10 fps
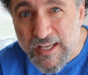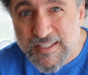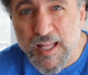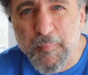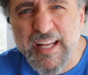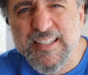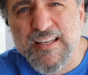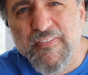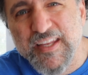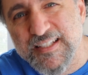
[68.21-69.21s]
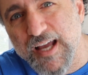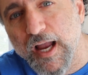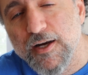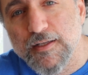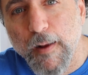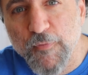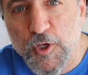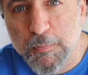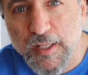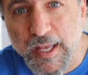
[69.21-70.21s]
so that means the entire time that
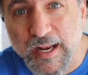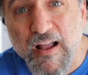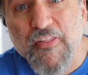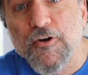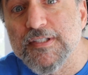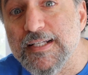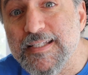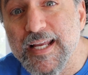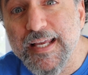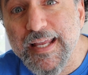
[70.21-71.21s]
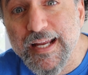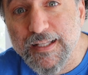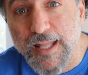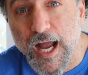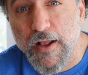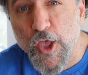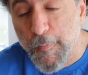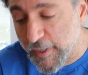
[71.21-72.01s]
you're playing, there's a ticking clock,